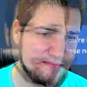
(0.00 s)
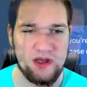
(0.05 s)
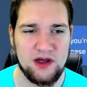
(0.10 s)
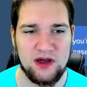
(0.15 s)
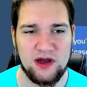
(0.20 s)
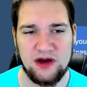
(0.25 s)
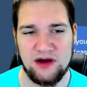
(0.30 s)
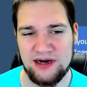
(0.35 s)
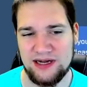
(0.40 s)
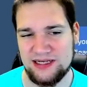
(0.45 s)

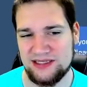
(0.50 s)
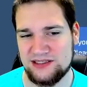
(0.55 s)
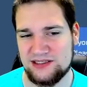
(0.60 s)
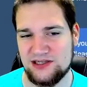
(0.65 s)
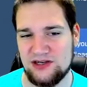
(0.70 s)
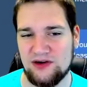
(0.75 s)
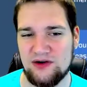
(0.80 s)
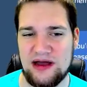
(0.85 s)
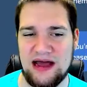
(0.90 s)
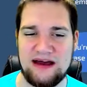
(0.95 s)
Alright,
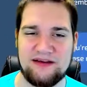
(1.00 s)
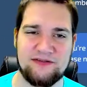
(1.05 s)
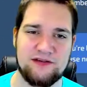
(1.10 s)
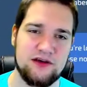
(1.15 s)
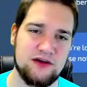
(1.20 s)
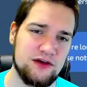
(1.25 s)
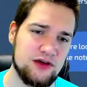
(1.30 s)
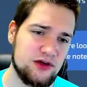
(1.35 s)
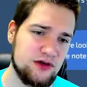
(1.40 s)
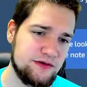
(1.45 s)
so after
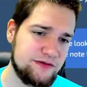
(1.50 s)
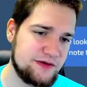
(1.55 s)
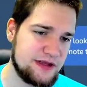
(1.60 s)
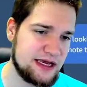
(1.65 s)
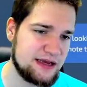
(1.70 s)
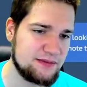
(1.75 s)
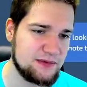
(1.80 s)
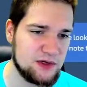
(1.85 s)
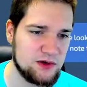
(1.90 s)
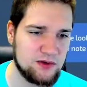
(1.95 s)
you've
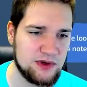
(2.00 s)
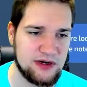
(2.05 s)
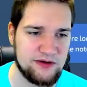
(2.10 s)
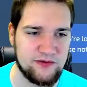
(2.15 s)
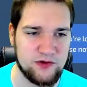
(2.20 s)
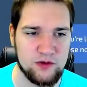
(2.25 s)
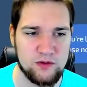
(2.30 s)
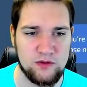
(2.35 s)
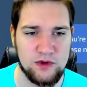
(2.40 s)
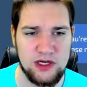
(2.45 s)
named it
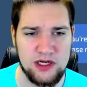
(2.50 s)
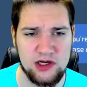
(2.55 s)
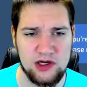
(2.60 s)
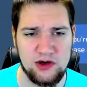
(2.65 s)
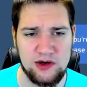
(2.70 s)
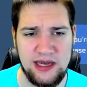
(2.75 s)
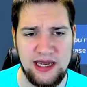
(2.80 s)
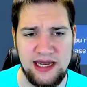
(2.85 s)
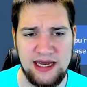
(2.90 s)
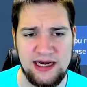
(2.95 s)
whatever you want,
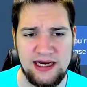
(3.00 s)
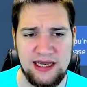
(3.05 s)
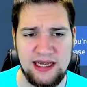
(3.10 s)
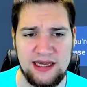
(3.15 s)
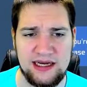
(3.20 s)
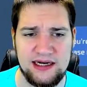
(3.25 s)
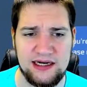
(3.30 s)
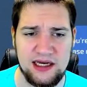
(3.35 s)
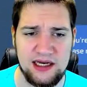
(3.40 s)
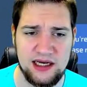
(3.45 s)
go ahead
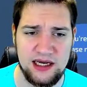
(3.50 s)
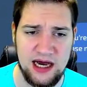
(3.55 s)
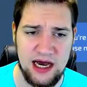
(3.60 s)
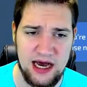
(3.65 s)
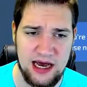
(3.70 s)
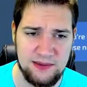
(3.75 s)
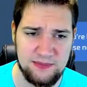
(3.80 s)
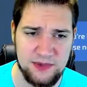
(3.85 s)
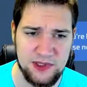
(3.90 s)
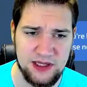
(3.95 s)
and
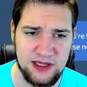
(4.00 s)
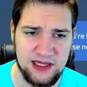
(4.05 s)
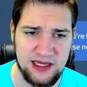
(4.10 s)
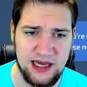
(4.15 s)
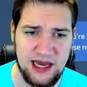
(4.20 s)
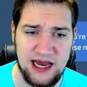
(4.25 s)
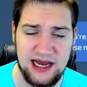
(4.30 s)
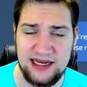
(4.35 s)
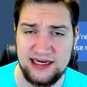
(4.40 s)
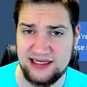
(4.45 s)
copy the
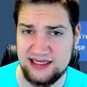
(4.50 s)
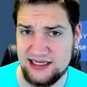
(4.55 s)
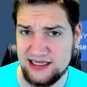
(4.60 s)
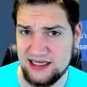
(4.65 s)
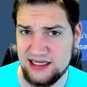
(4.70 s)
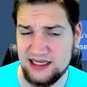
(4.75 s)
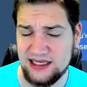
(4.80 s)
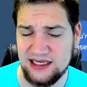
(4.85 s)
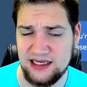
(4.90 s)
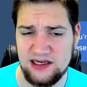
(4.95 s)

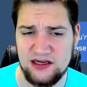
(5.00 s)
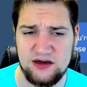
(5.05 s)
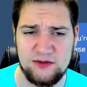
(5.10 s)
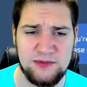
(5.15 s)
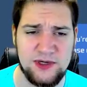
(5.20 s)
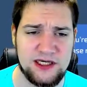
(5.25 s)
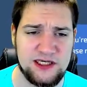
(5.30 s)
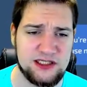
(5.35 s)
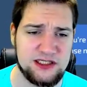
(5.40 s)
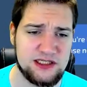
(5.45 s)
ID here
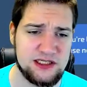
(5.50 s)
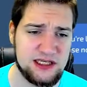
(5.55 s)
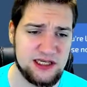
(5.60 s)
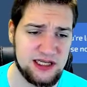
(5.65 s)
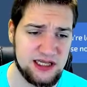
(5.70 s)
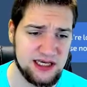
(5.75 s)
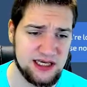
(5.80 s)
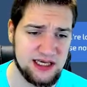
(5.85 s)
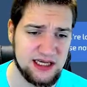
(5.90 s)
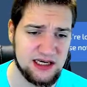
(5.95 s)
by just
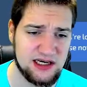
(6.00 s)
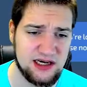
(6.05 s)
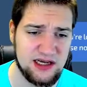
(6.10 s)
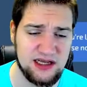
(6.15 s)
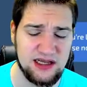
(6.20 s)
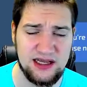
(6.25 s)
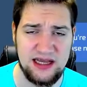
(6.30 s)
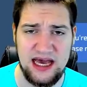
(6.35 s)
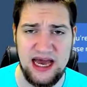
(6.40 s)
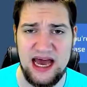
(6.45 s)
clicking
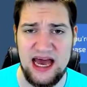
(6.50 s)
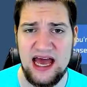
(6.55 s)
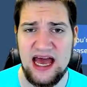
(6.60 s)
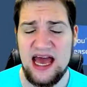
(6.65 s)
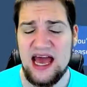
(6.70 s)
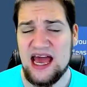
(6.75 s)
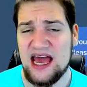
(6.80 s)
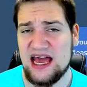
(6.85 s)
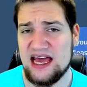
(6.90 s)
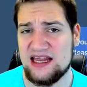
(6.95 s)
on that.
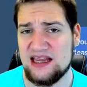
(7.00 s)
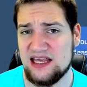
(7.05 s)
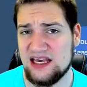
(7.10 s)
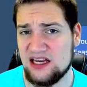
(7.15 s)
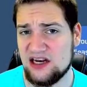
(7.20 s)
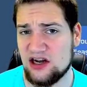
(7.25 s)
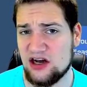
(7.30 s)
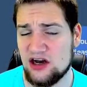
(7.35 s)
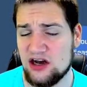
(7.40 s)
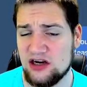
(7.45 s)
And
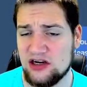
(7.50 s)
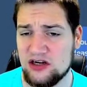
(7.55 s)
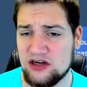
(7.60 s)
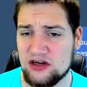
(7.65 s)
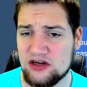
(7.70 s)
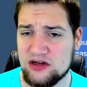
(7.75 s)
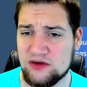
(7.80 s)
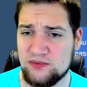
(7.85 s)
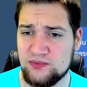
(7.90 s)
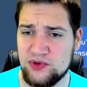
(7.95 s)
then on
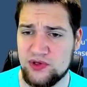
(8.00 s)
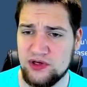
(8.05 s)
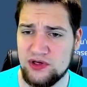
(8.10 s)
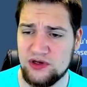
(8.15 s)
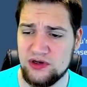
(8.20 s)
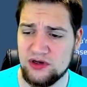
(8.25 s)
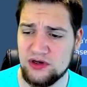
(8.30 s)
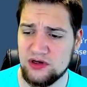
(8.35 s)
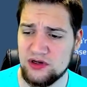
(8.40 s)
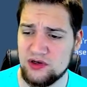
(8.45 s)
your
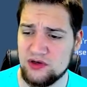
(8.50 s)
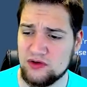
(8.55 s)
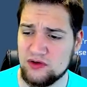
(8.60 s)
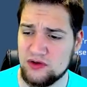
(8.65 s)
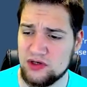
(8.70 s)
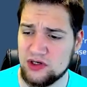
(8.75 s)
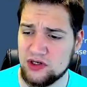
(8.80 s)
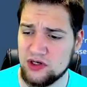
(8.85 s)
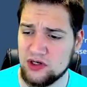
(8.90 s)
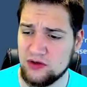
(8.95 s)
computer, you're
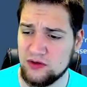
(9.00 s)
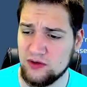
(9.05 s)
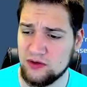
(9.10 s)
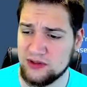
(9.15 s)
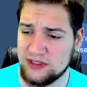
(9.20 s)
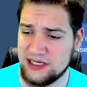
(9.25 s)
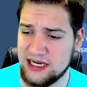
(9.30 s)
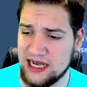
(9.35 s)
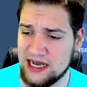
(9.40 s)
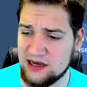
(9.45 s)
going to go
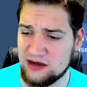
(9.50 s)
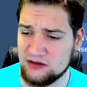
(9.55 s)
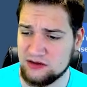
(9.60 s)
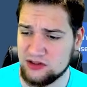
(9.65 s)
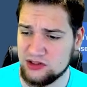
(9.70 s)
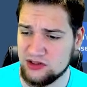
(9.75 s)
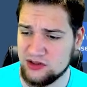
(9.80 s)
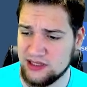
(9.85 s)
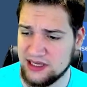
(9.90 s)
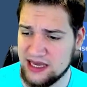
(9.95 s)
down
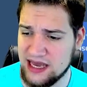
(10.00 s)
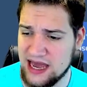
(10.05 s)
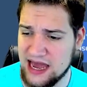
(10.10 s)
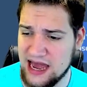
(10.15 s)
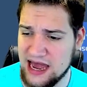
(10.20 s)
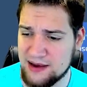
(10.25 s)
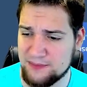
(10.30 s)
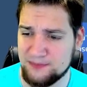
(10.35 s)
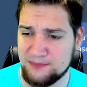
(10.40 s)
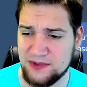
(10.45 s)
to the
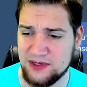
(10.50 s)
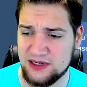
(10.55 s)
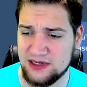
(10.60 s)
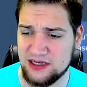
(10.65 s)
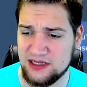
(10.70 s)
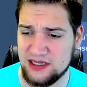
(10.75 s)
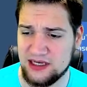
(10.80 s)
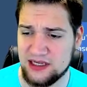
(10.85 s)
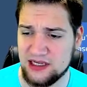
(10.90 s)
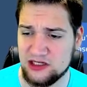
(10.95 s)
app and
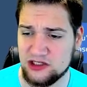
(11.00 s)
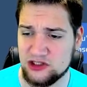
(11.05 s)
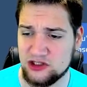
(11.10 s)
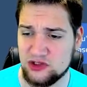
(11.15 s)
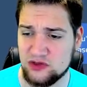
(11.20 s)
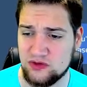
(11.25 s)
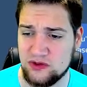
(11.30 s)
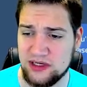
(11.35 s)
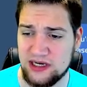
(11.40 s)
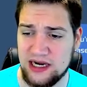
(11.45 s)
click
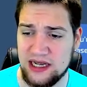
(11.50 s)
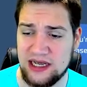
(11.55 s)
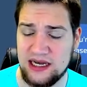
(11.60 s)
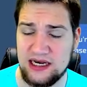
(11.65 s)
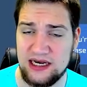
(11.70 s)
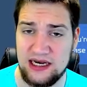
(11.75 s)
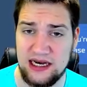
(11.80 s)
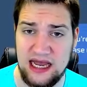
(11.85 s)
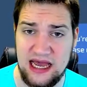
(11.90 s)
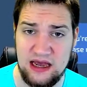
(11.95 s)
Join
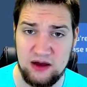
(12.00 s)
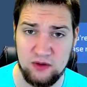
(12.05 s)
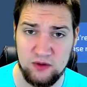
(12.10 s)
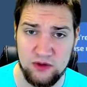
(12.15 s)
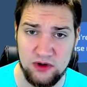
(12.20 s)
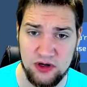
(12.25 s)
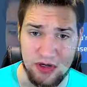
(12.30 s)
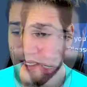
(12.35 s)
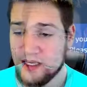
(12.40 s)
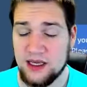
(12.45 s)

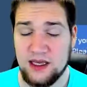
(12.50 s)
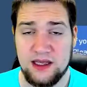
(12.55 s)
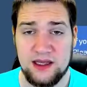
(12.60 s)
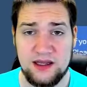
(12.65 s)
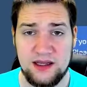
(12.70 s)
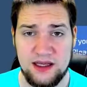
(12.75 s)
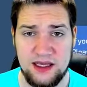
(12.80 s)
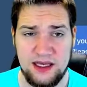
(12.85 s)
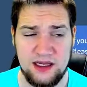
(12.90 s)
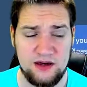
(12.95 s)
Network.
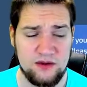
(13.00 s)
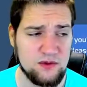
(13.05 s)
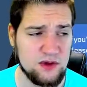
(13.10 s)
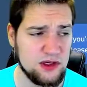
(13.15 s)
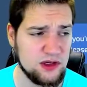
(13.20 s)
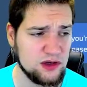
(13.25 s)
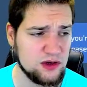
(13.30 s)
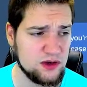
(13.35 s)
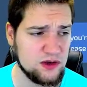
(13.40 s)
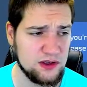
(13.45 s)
Then
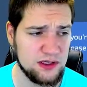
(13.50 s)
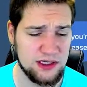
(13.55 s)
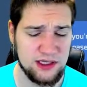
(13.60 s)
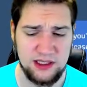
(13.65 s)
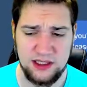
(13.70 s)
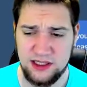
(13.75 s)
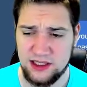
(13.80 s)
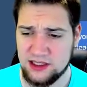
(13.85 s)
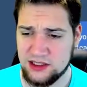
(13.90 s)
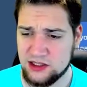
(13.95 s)
what you're going to
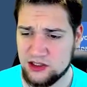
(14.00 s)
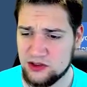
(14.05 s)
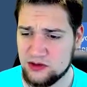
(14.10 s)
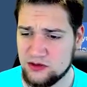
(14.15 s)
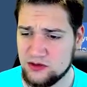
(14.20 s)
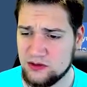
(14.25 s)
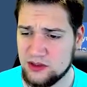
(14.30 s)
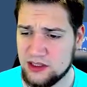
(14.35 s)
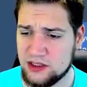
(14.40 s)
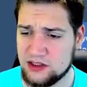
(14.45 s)
need
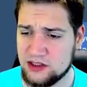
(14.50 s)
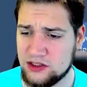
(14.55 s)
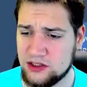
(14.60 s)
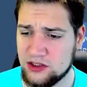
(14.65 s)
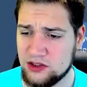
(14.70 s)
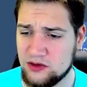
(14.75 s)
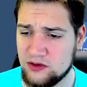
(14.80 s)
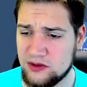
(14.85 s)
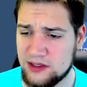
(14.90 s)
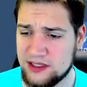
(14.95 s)
to
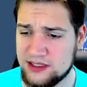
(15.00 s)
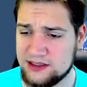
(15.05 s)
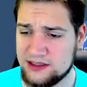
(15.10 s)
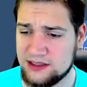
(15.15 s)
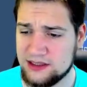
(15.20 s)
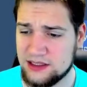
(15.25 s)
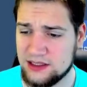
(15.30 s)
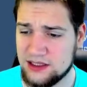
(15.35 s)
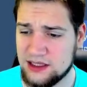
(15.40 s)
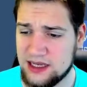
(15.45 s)
do is
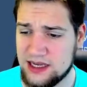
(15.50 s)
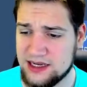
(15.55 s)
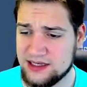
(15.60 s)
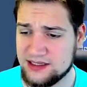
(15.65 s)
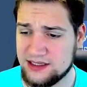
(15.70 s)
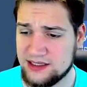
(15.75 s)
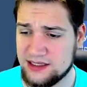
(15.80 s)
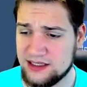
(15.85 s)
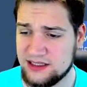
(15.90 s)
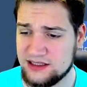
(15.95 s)

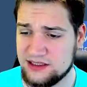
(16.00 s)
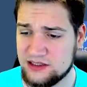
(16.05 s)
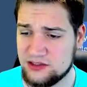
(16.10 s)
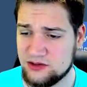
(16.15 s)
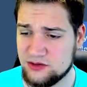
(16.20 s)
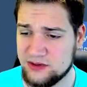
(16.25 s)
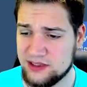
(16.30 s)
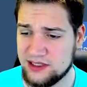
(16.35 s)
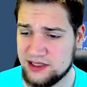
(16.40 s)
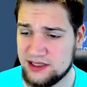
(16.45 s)
select these
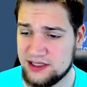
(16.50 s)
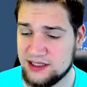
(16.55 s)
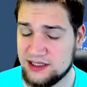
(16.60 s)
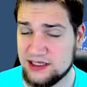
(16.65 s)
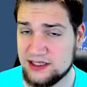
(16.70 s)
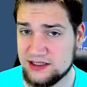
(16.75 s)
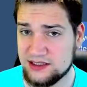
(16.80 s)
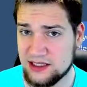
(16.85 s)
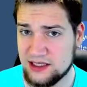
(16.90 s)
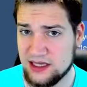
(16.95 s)
3
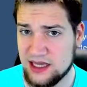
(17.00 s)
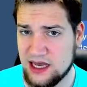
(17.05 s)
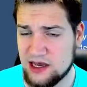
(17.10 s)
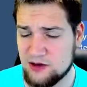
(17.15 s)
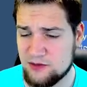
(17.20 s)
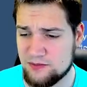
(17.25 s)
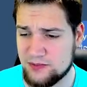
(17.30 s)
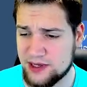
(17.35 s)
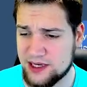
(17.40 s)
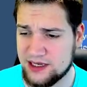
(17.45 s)
things:
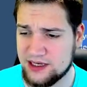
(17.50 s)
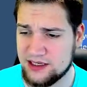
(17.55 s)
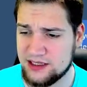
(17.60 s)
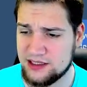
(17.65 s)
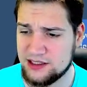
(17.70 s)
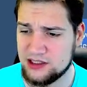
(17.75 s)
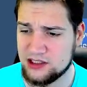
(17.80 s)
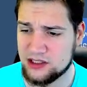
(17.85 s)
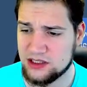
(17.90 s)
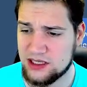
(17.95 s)
allow
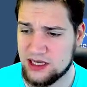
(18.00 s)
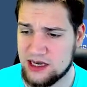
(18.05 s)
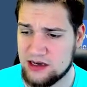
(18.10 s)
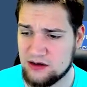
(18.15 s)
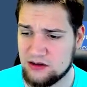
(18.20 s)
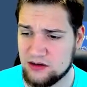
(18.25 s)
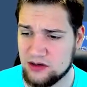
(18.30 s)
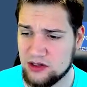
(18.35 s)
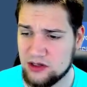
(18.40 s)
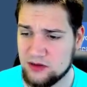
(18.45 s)
manage,
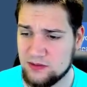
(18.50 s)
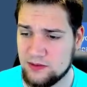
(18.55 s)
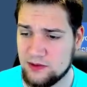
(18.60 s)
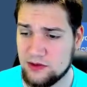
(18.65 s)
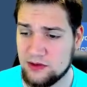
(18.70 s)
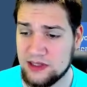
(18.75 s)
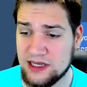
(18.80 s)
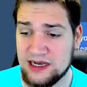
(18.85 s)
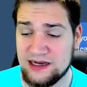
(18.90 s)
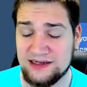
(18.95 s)
allow
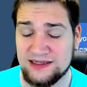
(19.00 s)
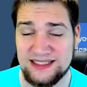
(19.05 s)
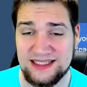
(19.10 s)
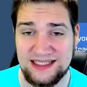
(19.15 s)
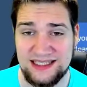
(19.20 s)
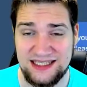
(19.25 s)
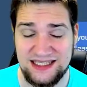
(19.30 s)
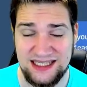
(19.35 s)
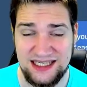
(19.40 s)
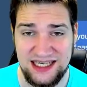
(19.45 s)
global, allow
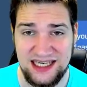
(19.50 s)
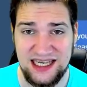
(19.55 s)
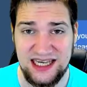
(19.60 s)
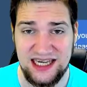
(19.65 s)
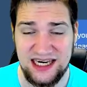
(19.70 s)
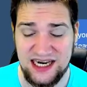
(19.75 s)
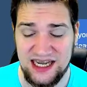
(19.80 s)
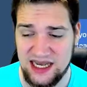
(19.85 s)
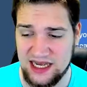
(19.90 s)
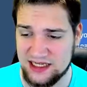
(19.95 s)

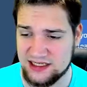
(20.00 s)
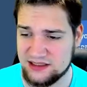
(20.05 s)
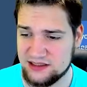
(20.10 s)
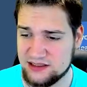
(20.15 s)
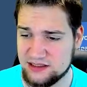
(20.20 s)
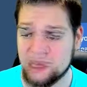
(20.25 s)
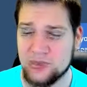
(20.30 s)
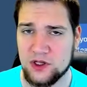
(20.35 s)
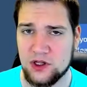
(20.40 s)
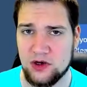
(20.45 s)

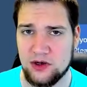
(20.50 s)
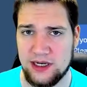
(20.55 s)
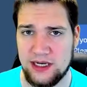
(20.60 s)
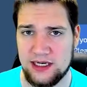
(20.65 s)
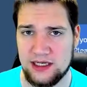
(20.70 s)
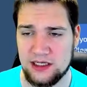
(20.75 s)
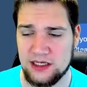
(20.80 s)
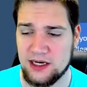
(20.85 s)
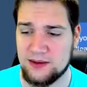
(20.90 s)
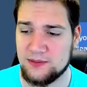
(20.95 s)
DNS. Go
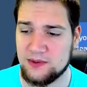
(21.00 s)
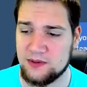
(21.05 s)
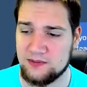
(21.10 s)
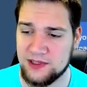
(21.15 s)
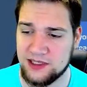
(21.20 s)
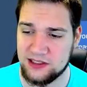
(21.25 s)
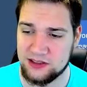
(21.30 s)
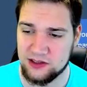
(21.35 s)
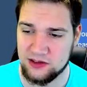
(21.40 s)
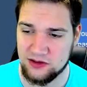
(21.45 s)
ahead and copy and
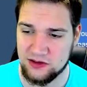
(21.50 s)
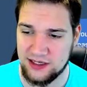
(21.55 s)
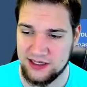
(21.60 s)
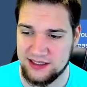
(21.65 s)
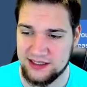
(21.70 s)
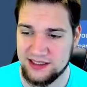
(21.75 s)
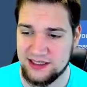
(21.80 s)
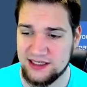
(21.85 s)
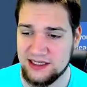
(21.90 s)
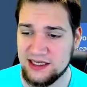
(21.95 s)
paste your
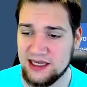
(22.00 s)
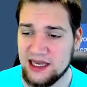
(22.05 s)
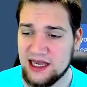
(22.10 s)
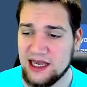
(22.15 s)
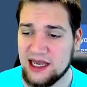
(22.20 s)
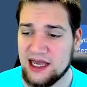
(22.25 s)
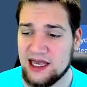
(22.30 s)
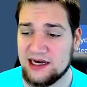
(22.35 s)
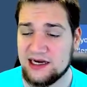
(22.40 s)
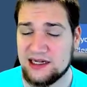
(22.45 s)
ID
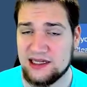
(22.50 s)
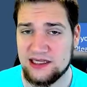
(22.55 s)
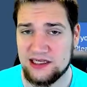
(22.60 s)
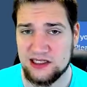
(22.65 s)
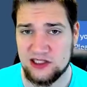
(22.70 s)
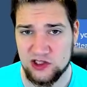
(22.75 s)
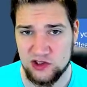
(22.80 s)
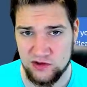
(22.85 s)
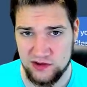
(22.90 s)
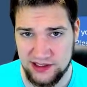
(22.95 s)
and
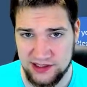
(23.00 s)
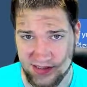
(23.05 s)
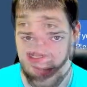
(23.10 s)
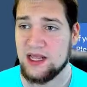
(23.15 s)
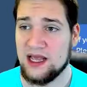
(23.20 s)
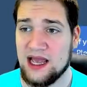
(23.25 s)
click Join.